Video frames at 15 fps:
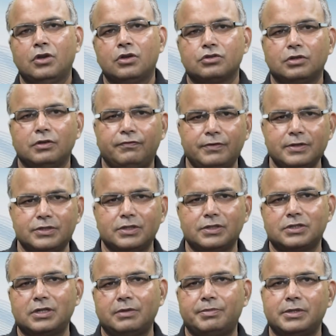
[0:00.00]
So the first
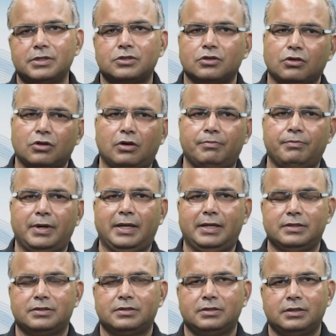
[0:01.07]
step is
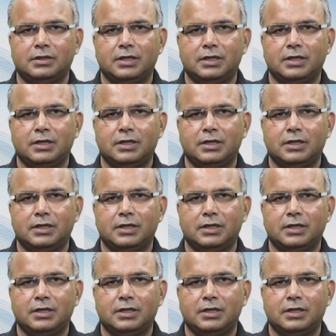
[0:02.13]
compliance.